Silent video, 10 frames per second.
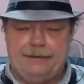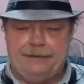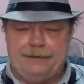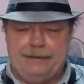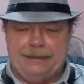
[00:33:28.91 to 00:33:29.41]

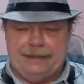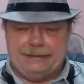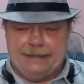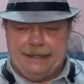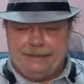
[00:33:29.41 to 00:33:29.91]
That
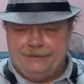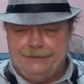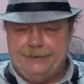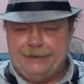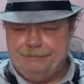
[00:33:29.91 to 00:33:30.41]
he's not
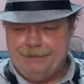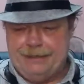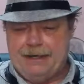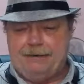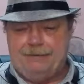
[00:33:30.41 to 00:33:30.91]
doing
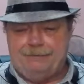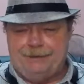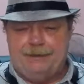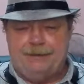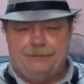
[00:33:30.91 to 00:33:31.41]

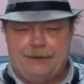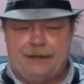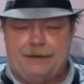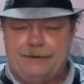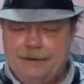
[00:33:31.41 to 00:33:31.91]
videography
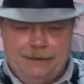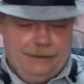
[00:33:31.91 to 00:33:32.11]
underwater.